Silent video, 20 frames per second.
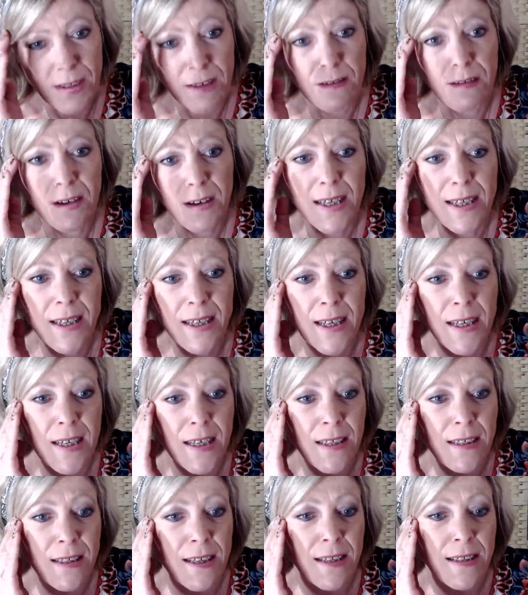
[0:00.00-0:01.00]
right,
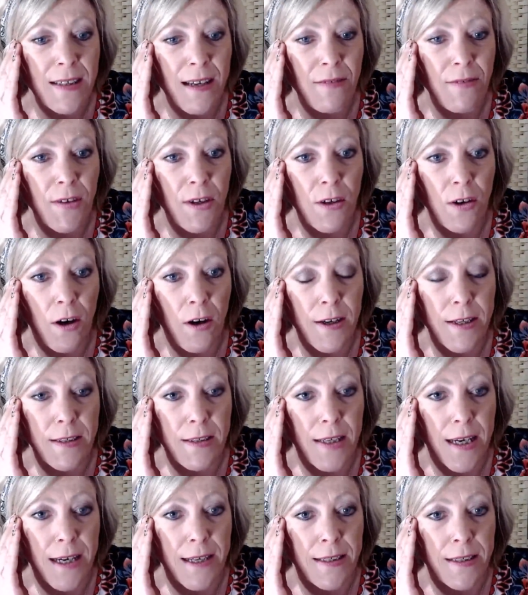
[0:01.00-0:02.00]
this Seven of
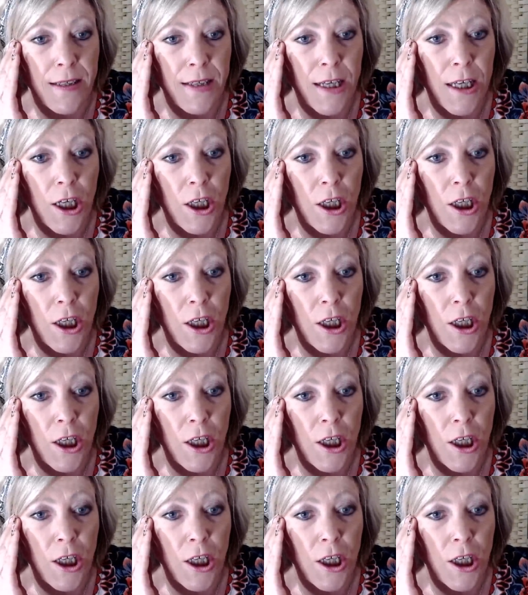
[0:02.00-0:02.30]
Coins is.